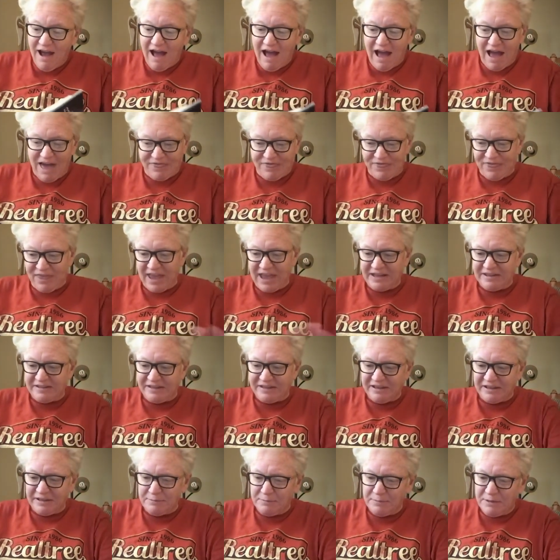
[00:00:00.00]
I thanked
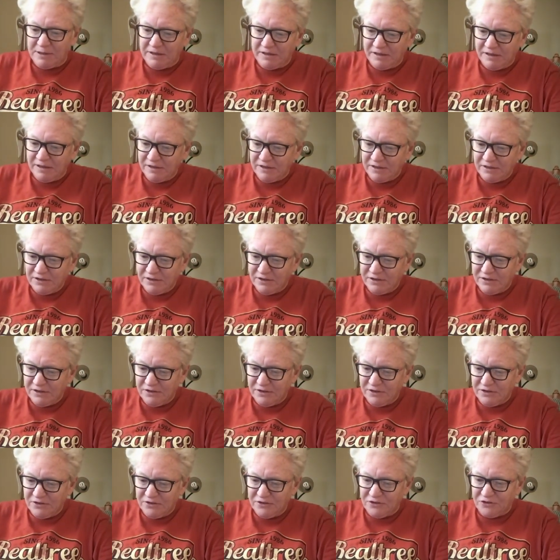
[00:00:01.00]
him,
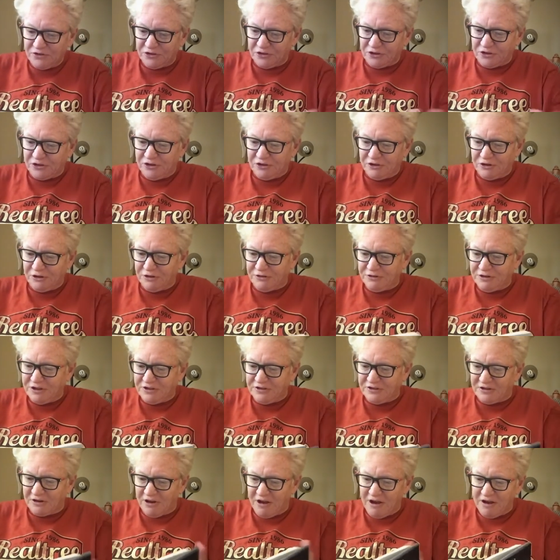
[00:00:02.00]
secured the
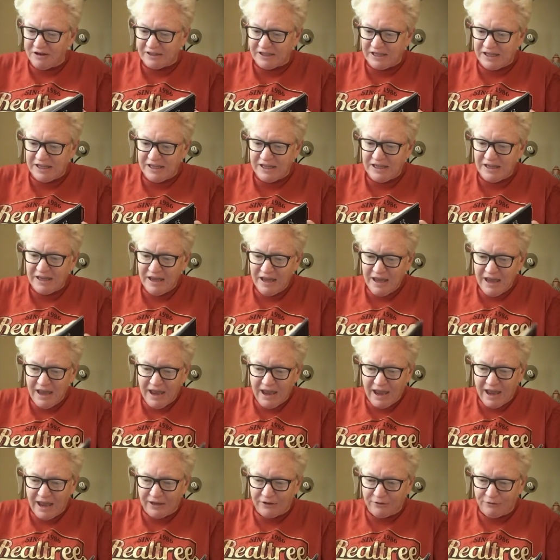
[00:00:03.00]
donkey,
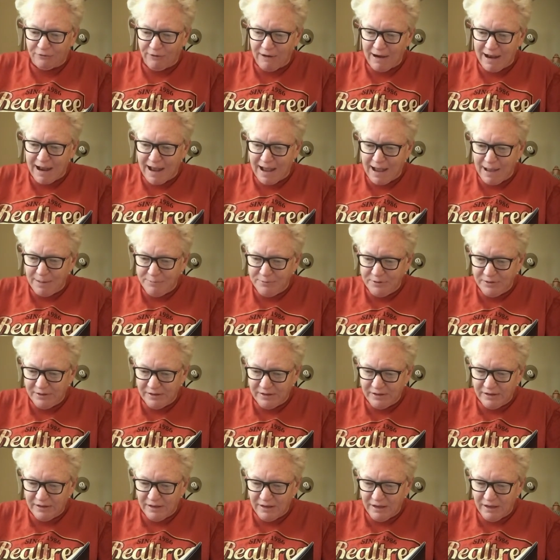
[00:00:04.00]
and grabbed
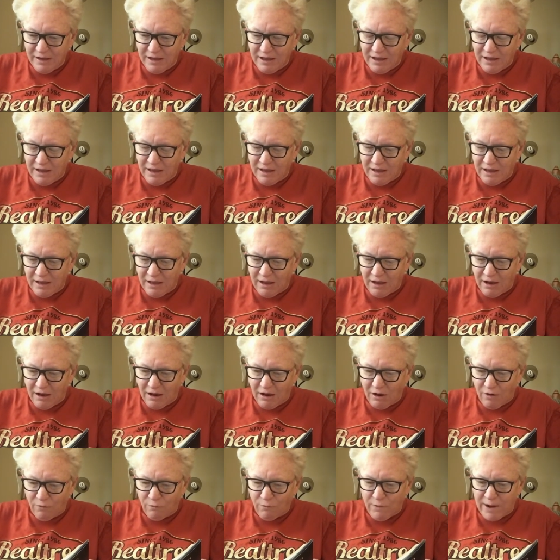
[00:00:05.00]

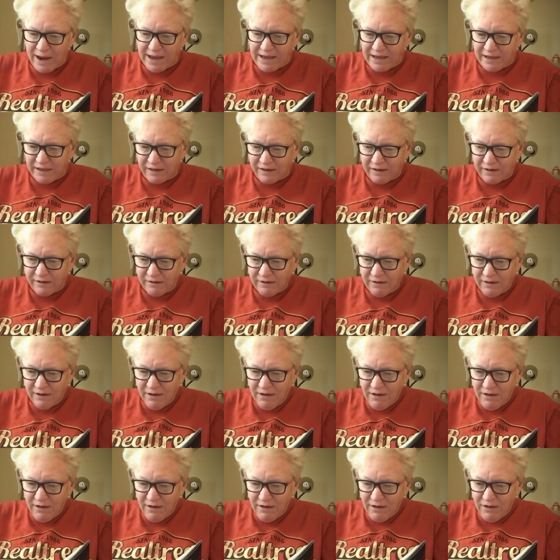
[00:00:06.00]
a rake
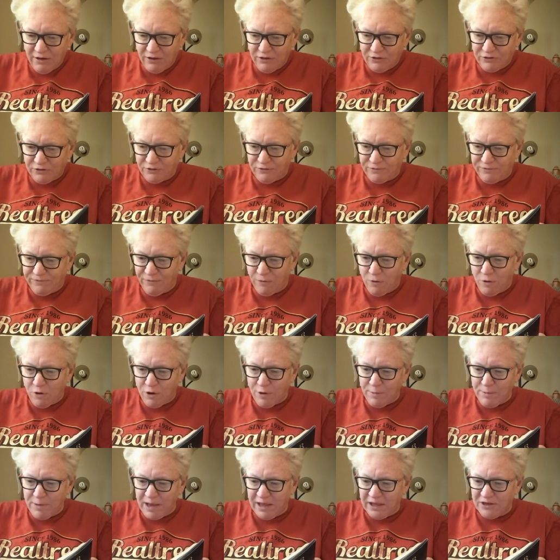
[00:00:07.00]
to
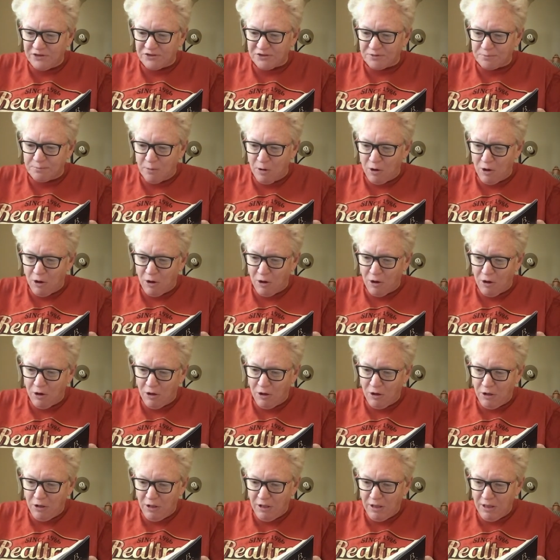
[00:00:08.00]
form a
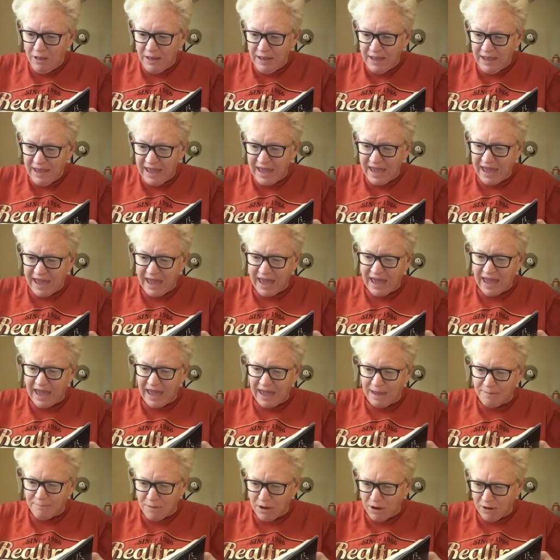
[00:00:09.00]
small
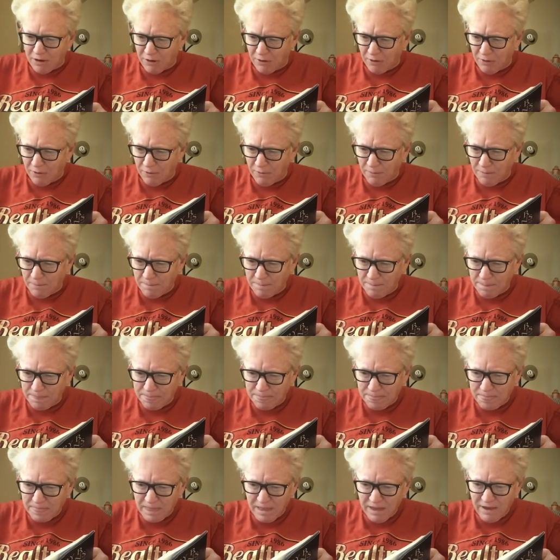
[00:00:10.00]
hay mow
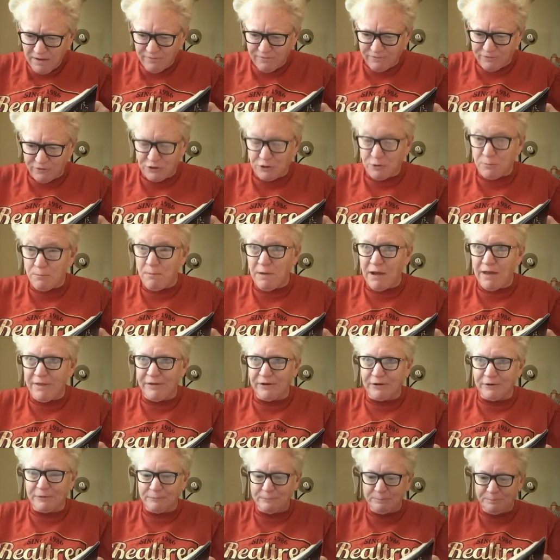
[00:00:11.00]
for your
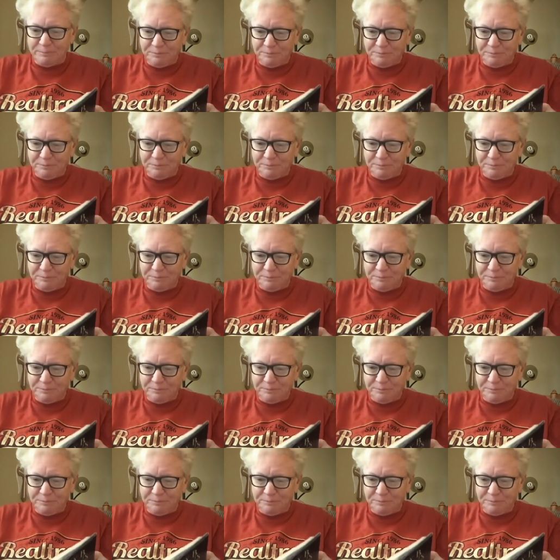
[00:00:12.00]
mother.